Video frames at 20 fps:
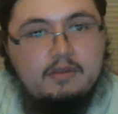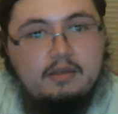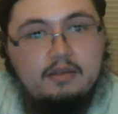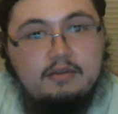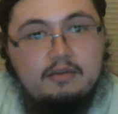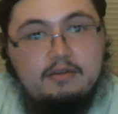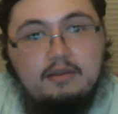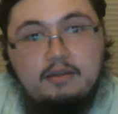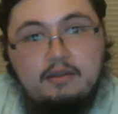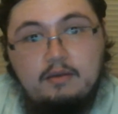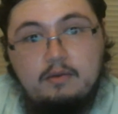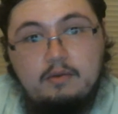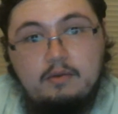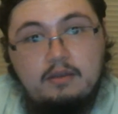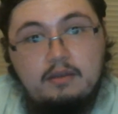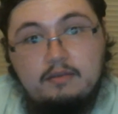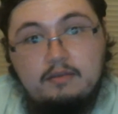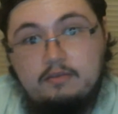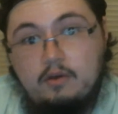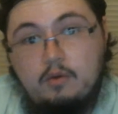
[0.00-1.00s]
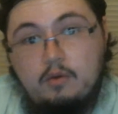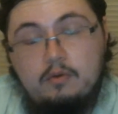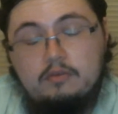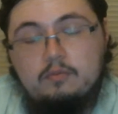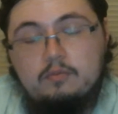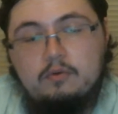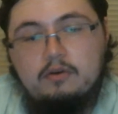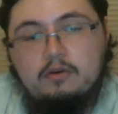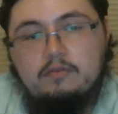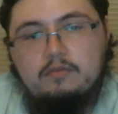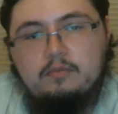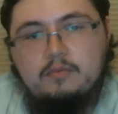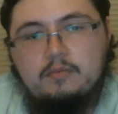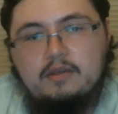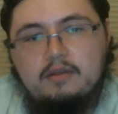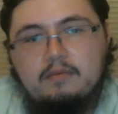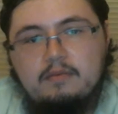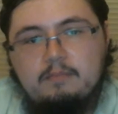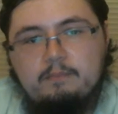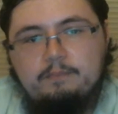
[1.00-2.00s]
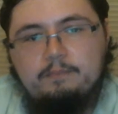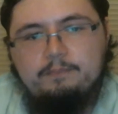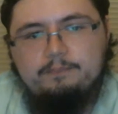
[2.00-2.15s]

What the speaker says: It's always worked for me.